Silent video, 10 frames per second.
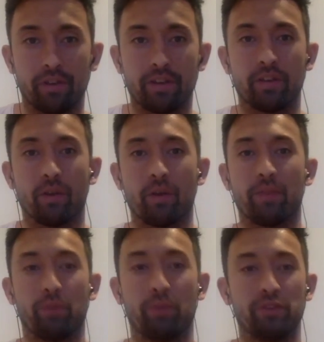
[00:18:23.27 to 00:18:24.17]
you
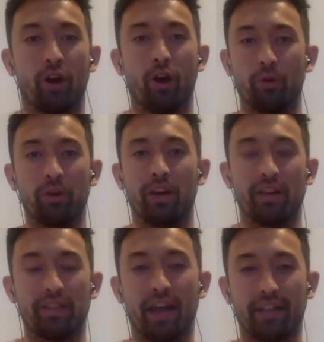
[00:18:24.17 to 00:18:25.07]
know, we know
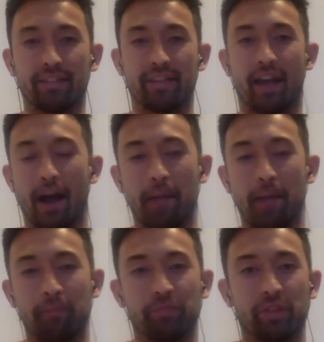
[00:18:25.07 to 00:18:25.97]
that um,